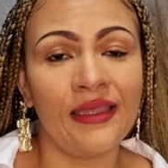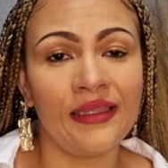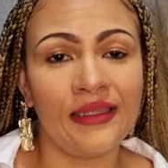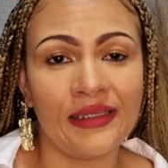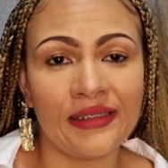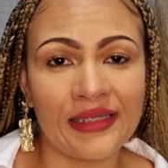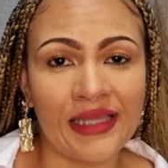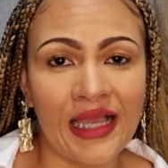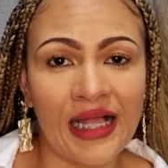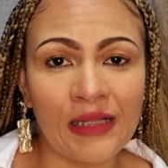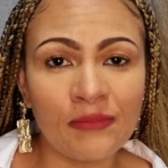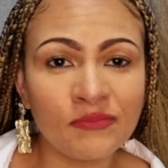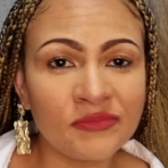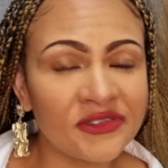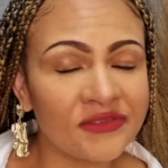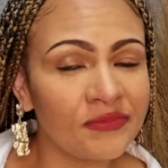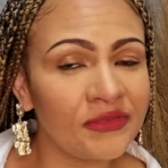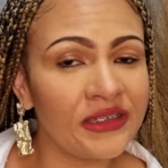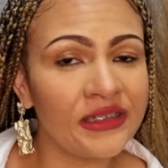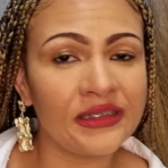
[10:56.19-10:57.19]
It
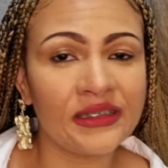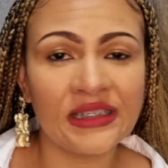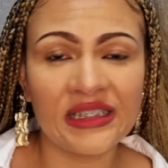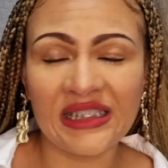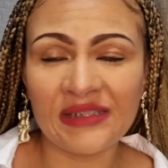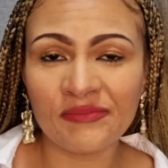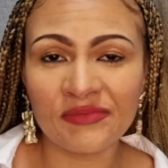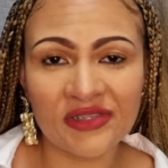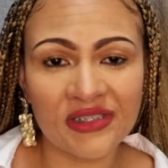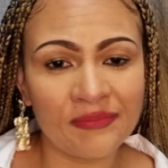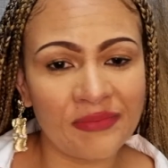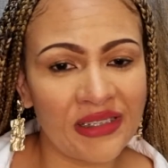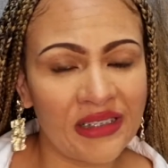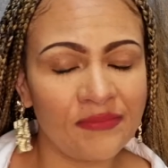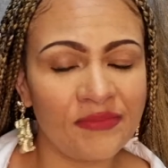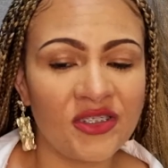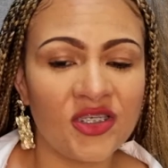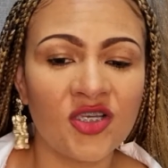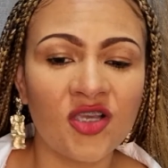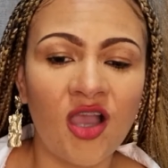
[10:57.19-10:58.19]
helps me, it keeps the
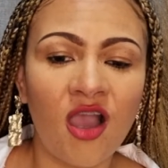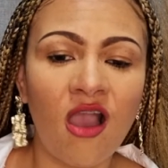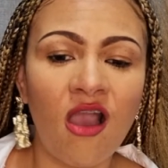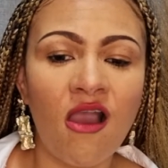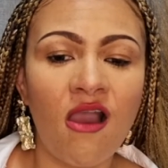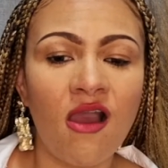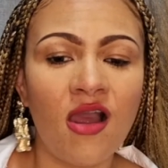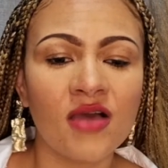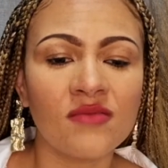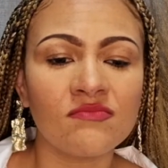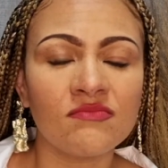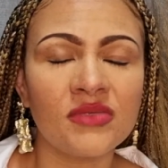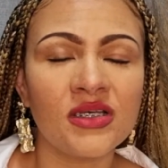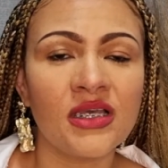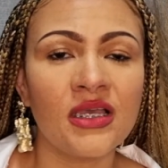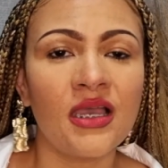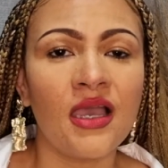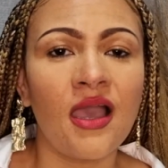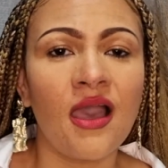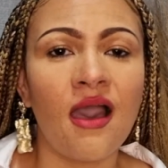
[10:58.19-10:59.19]
baby calm.
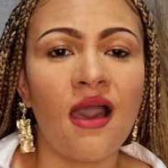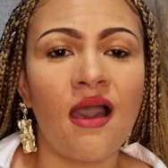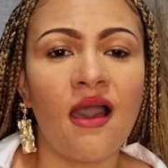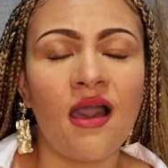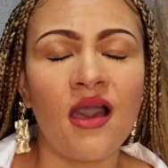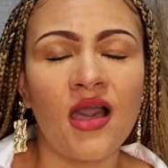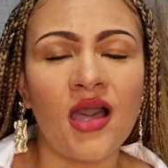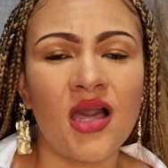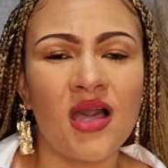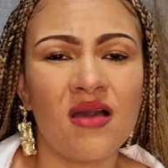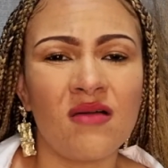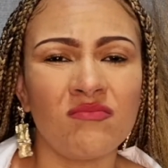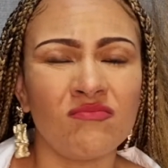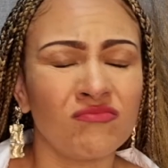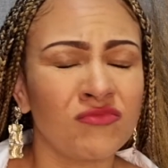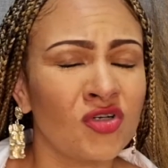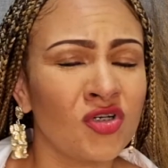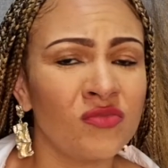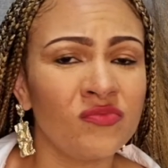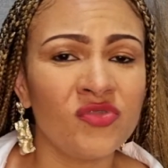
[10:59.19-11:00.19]

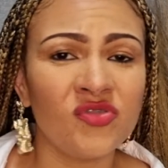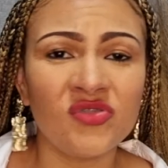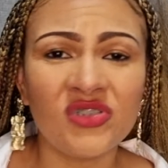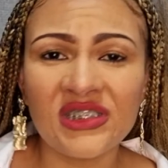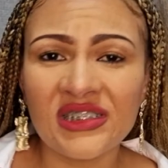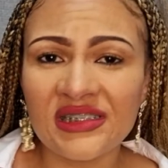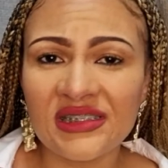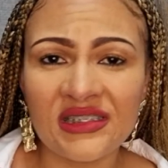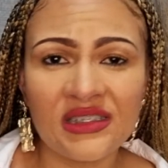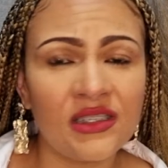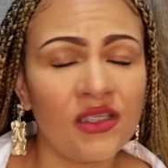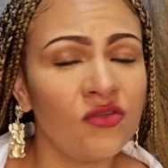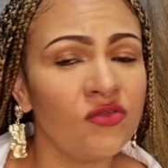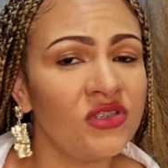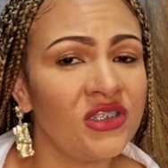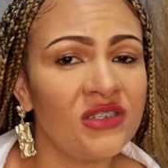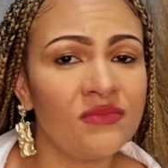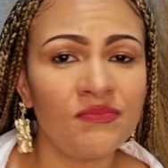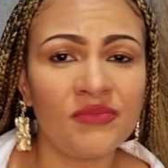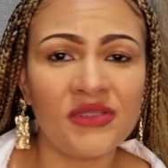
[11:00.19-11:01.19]
Community, you need